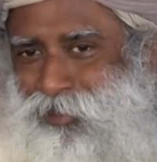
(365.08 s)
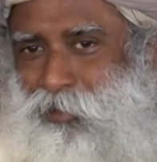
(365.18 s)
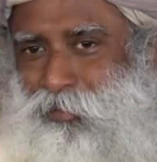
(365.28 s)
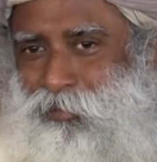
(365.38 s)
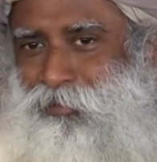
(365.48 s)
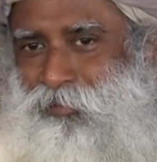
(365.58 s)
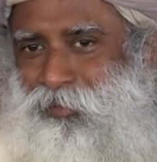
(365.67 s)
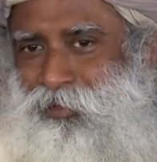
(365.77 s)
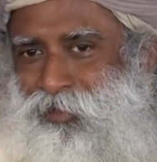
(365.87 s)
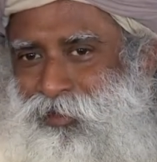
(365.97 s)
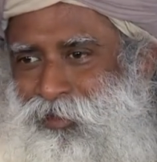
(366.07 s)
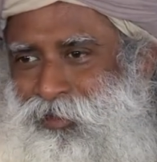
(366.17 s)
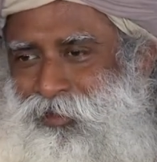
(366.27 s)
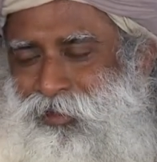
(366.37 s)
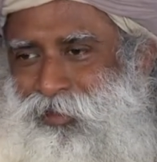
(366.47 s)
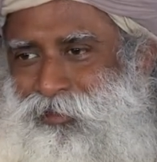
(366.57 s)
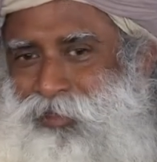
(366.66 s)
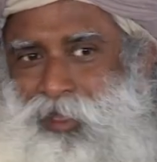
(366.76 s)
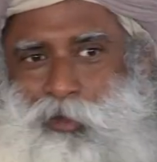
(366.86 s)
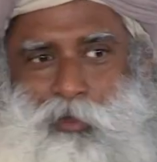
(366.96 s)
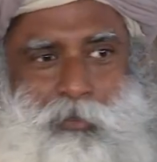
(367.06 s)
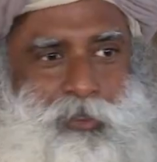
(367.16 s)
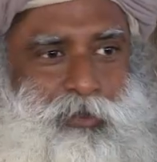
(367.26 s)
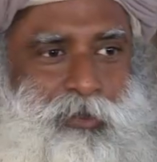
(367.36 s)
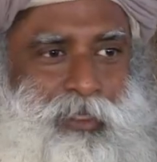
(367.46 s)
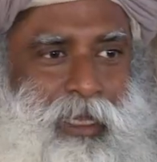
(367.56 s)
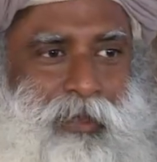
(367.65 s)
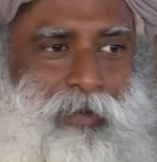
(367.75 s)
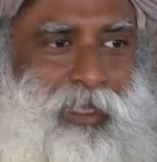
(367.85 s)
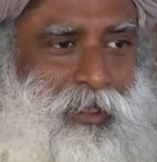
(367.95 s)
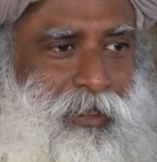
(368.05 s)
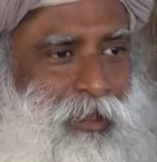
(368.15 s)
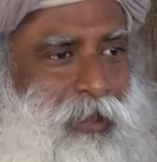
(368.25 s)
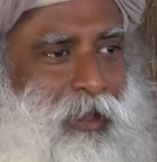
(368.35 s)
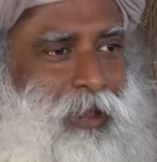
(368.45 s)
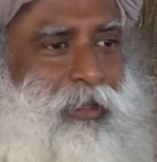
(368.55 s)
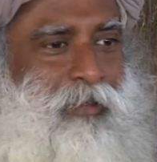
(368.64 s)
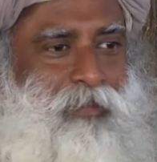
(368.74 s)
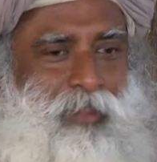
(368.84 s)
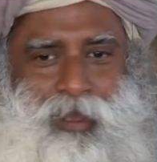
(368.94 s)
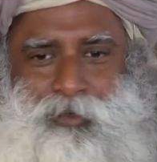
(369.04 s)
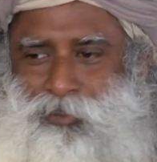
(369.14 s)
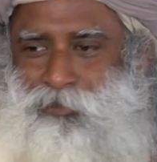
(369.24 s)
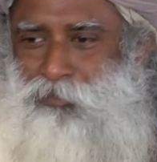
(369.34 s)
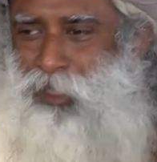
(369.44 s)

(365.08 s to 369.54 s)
you know. It's like almost you're delivering 10,000